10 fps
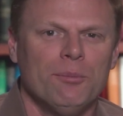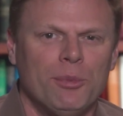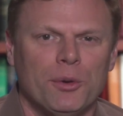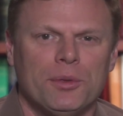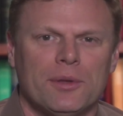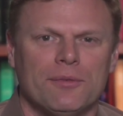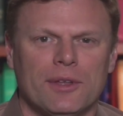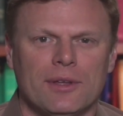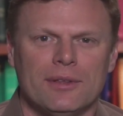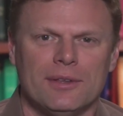Both of
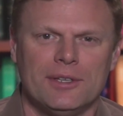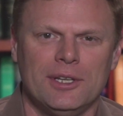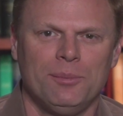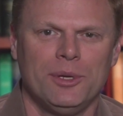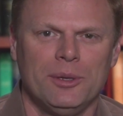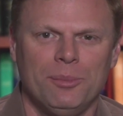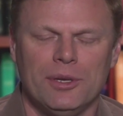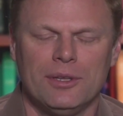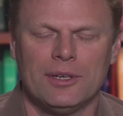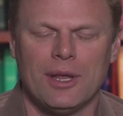the
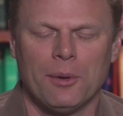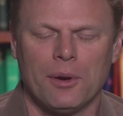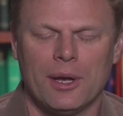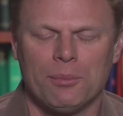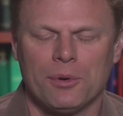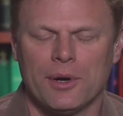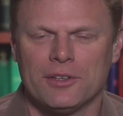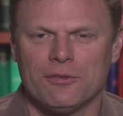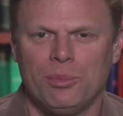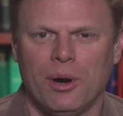DPP, the Democrat
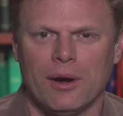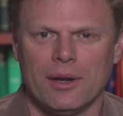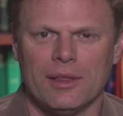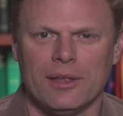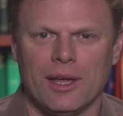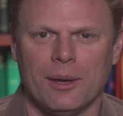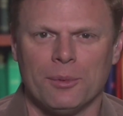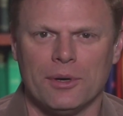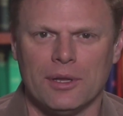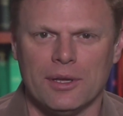Progressive Party, the
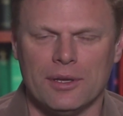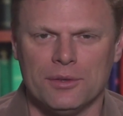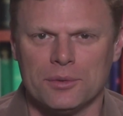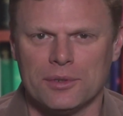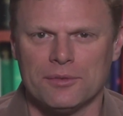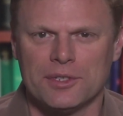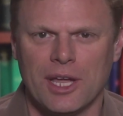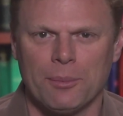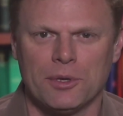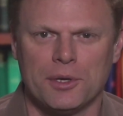nominally sort of
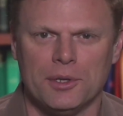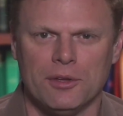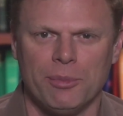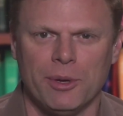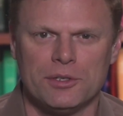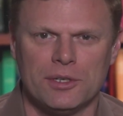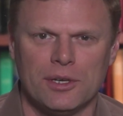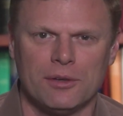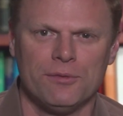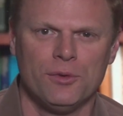skeptical of
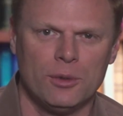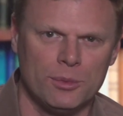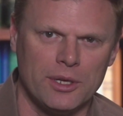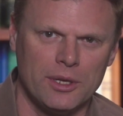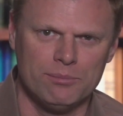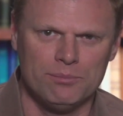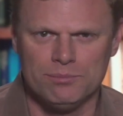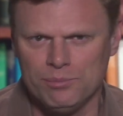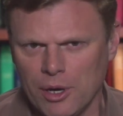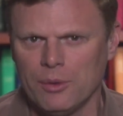Beijing, formerly
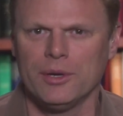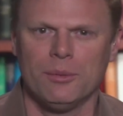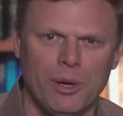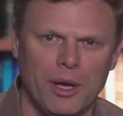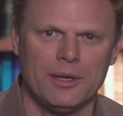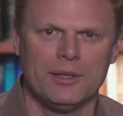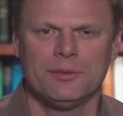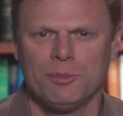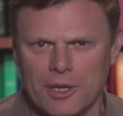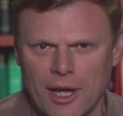pro-independence,
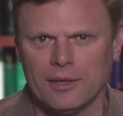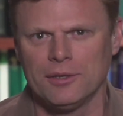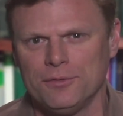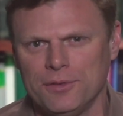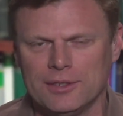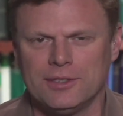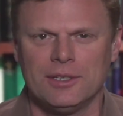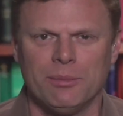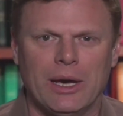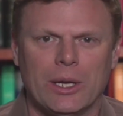but not too fancy
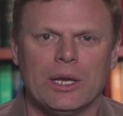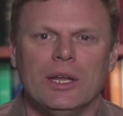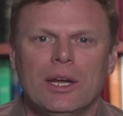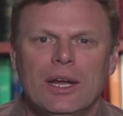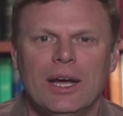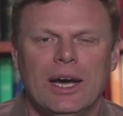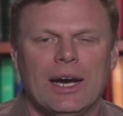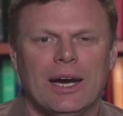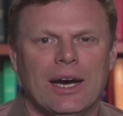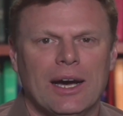about it,
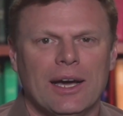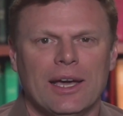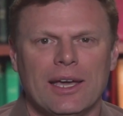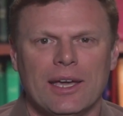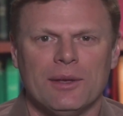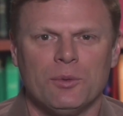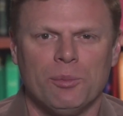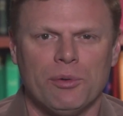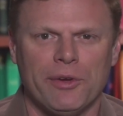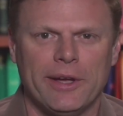and will
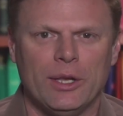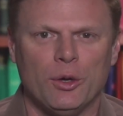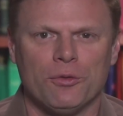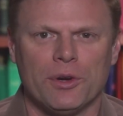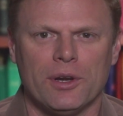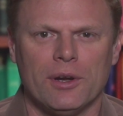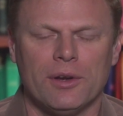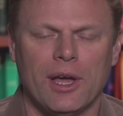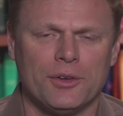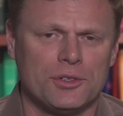prevail over
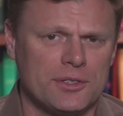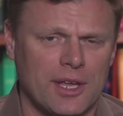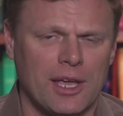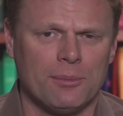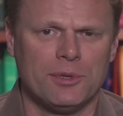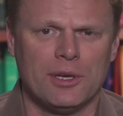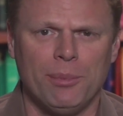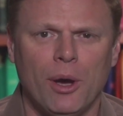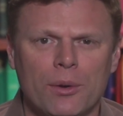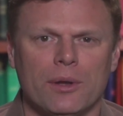not just the KMT
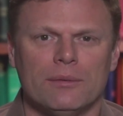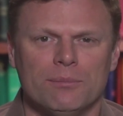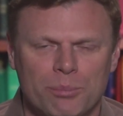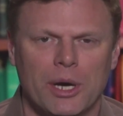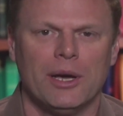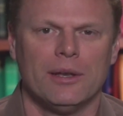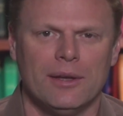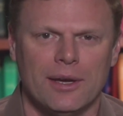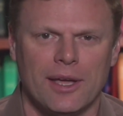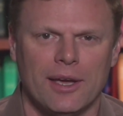opponent, but
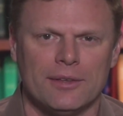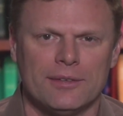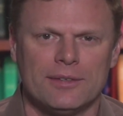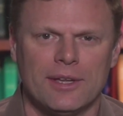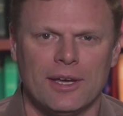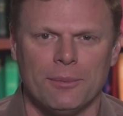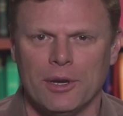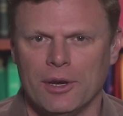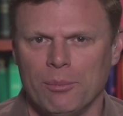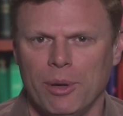against an
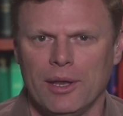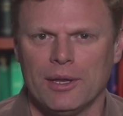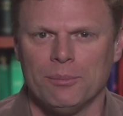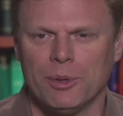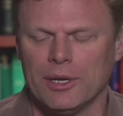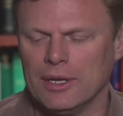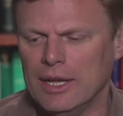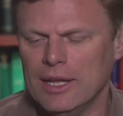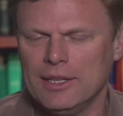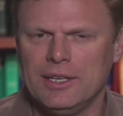independent. But
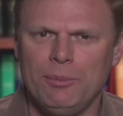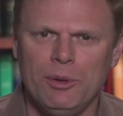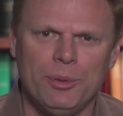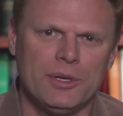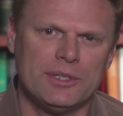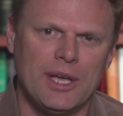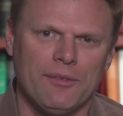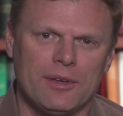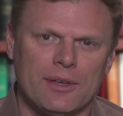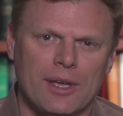the DPP is
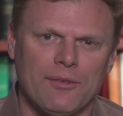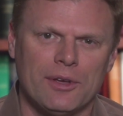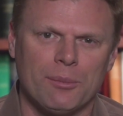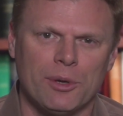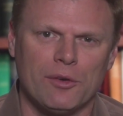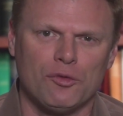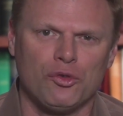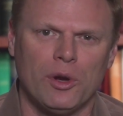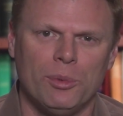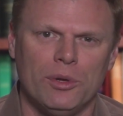having a bit of
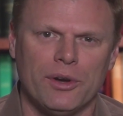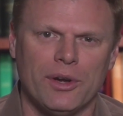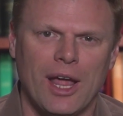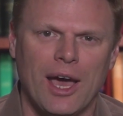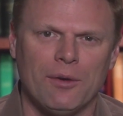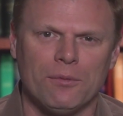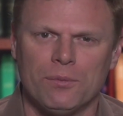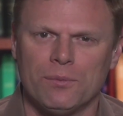trouble. They're not.